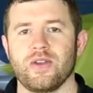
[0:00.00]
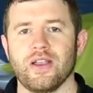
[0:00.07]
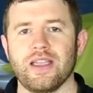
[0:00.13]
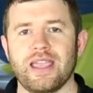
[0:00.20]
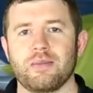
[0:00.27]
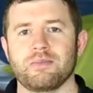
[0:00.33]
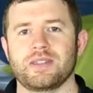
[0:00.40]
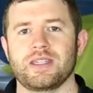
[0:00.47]

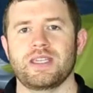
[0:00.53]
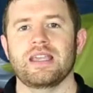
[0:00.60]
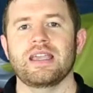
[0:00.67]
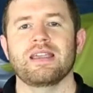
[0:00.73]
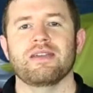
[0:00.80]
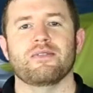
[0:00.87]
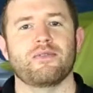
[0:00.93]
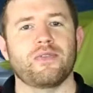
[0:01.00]
very empty,
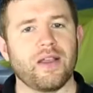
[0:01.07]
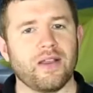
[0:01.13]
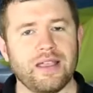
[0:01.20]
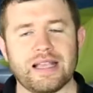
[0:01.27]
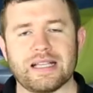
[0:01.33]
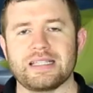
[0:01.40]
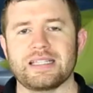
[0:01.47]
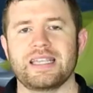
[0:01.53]

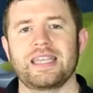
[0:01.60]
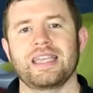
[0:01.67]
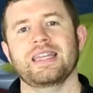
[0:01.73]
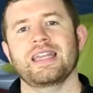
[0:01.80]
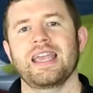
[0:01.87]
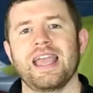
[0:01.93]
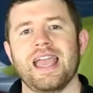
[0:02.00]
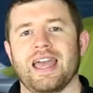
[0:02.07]
very
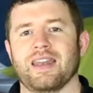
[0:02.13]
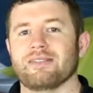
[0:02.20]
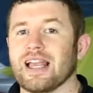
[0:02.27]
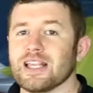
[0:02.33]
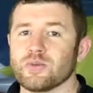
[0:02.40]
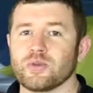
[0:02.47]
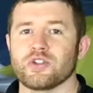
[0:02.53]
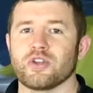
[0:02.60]
clean. And if
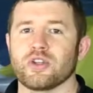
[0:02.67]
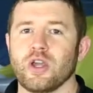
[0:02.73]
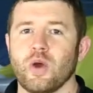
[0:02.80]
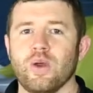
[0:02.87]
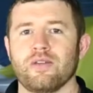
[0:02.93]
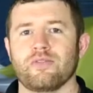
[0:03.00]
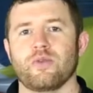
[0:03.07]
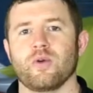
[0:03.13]
that's what you're
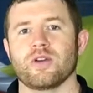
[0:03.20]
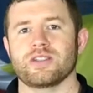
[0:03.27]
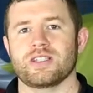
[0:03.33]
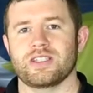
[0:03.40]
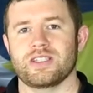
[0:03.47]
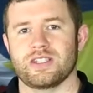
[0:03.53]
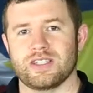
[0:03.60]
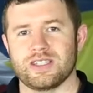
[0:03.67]
going for is
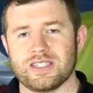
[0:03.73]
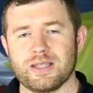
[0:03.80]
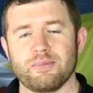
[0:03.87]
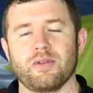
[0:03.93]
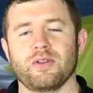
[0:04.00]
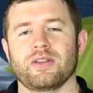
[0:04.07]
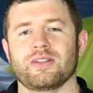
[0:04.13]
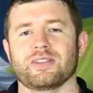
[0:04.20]
it's just a
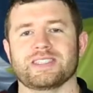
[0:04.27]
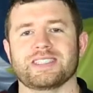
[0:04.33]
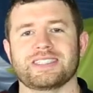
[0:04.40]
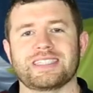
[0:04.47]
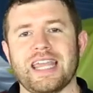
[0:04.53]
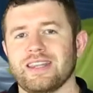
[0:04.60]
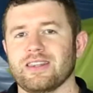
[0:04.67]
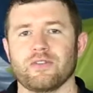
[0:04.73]
simple little
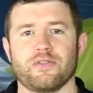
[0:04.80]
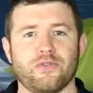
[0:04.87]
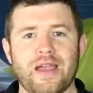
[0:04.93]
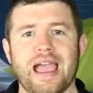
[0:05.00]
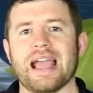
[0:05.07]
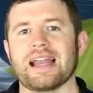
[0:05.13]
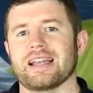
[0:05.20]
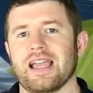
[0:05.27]
state the
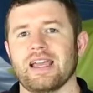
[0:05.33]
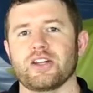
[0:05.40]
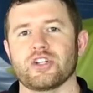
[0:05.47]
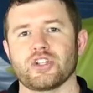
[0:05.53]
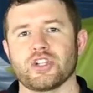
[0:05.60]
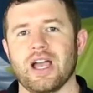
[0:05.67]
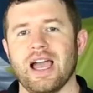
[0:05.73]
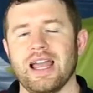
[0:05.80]
fact kind of
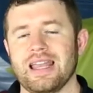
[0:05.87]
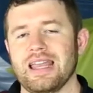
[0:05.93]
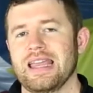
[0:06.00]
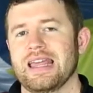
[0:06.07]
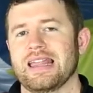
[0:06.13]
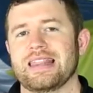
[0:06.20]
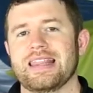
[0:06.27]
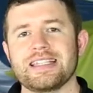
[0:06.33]
shot,
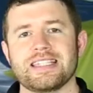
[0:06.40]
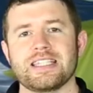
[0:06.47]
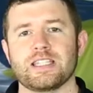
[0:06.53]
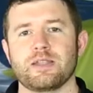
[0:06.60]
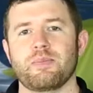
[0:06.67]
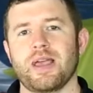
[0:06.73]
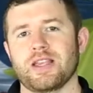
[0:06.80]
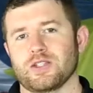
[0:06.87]
this is
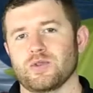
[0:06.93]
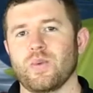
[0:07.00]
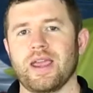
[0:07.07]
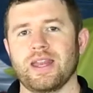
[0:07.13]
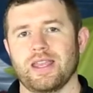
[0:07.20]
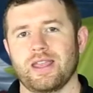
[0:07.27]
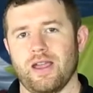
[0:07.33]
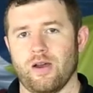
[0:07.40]
the best
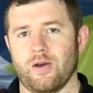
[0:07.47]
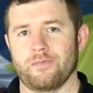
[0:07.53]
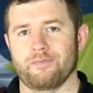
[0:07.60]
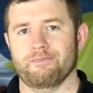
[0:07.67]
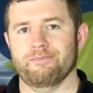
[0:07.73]
way to go.